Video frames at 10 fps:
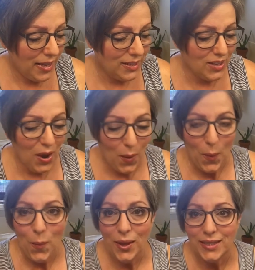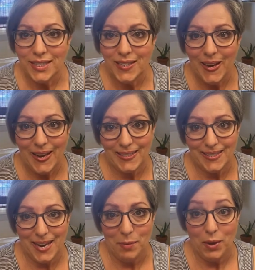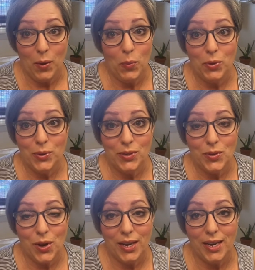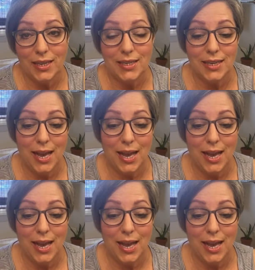So until next time, I hope you enjoyed it.